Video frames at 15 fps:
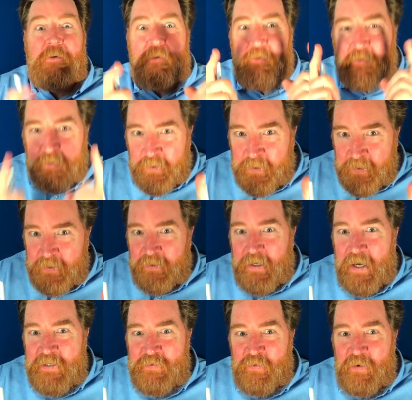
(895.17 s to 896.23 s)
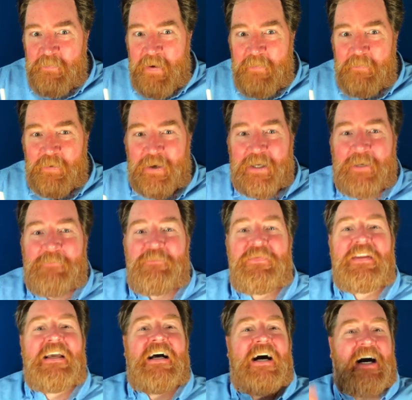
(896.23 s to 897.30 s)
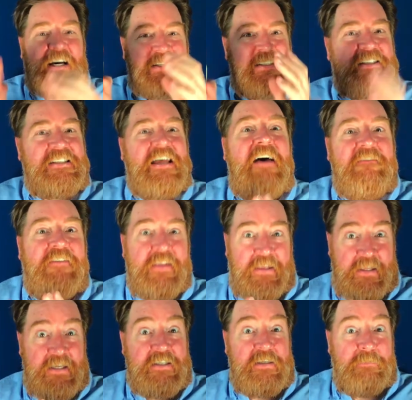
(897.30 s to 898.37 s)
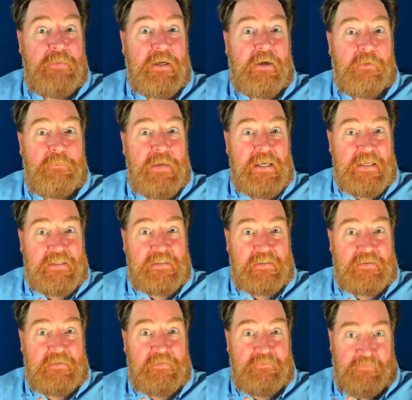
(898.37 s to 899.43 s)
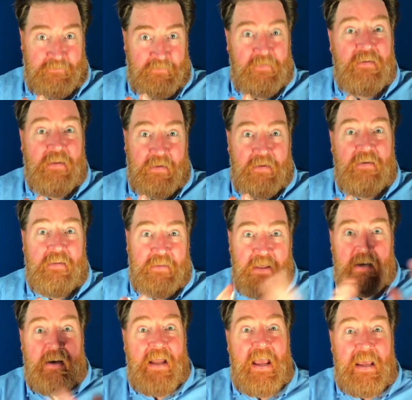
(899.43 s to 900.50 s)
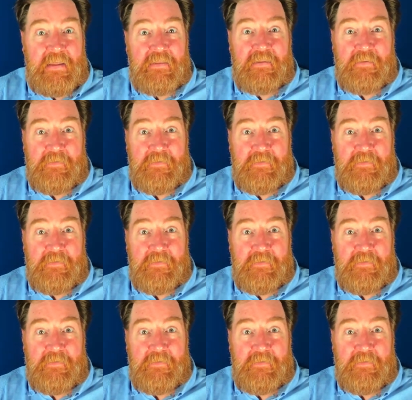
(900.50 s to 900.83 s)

Good, you guys are remembering. a seventh is a bigger piece than an eighth.